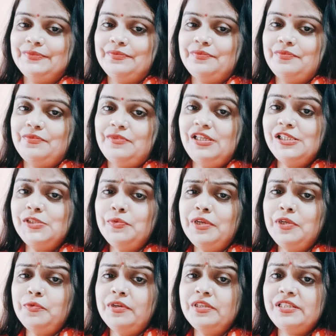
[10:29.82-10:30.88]
This one
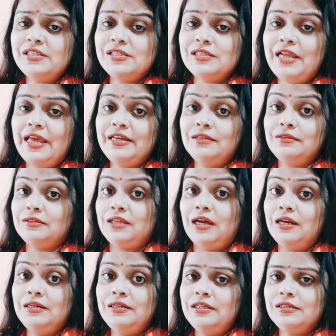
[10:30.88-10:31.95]
was just like a
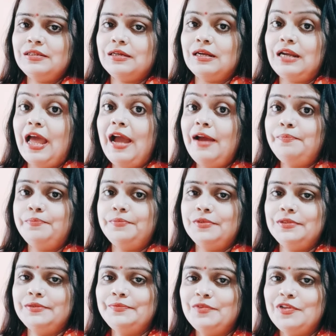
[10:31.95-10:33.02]
thunderclap
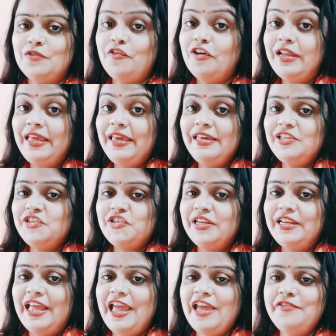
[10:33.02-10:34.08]
for each
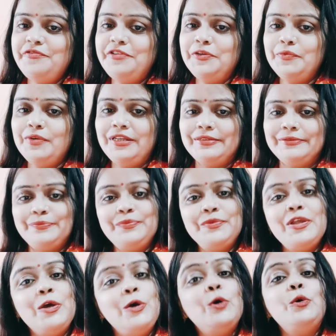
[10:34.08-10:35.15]
and everyone
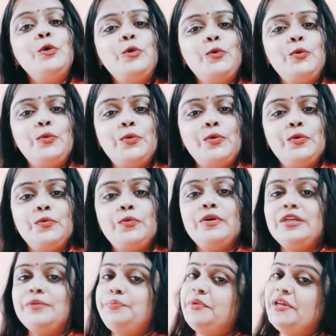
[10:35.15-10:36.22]
who
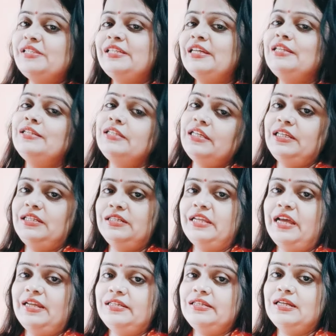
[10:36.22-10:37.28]
were present in
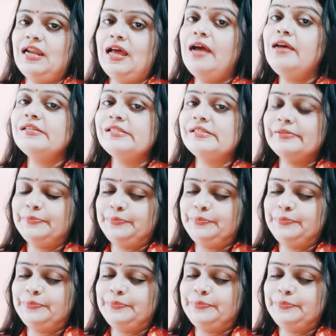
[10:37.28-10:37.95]
that class.